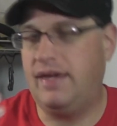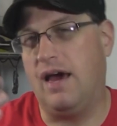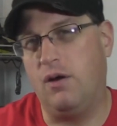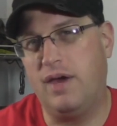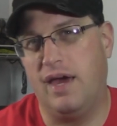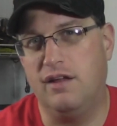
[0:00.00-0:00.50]

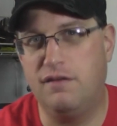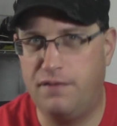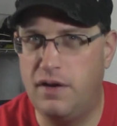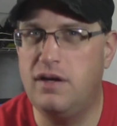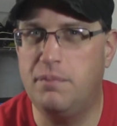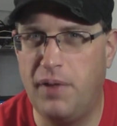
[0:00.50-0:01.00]
Yeah, okay, it's
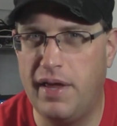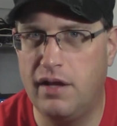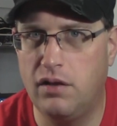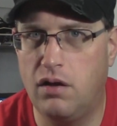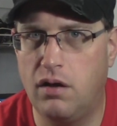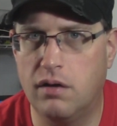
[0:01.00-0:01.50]
fun to play
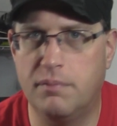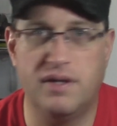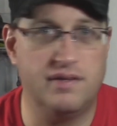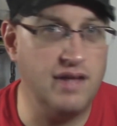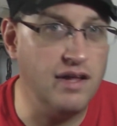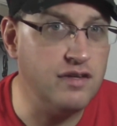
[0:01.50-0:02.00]
along,
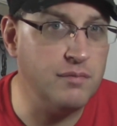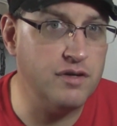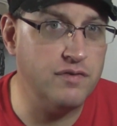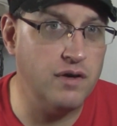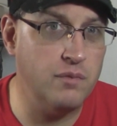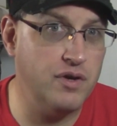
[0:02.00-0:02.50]
but it's not so
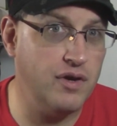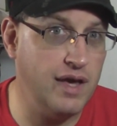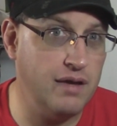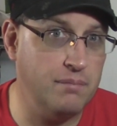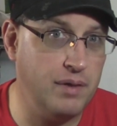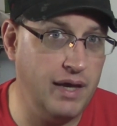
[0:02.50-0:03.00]
much fun when you're
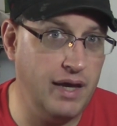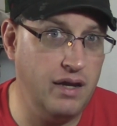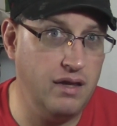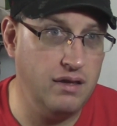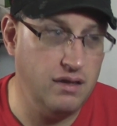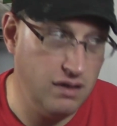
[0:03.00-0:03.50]
getting played.